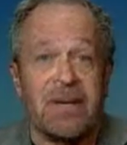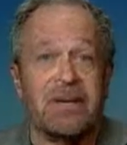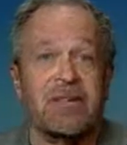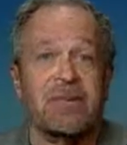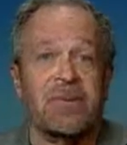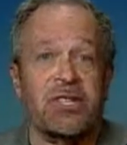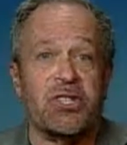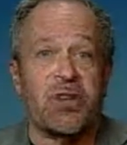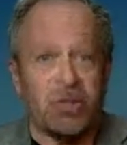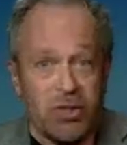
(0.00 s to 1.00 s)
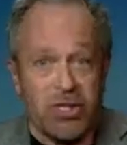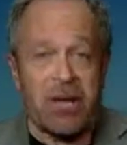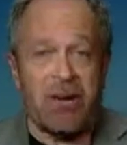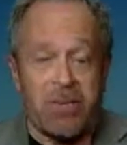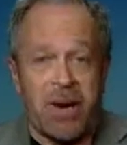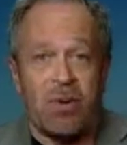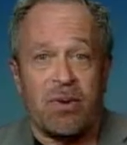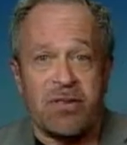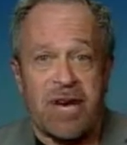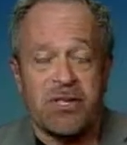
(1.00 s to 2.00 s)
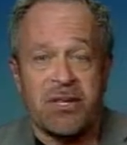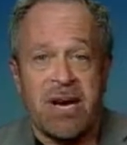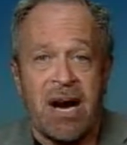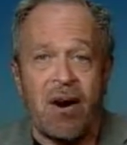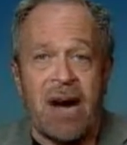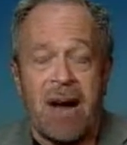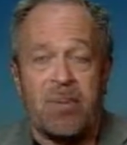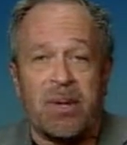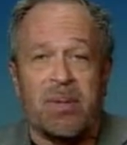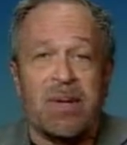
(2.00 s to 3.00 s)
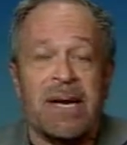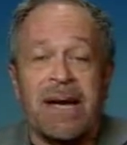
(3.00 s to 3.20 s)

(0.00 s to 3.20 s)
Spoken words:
to which Social Security payroll taxes are applicable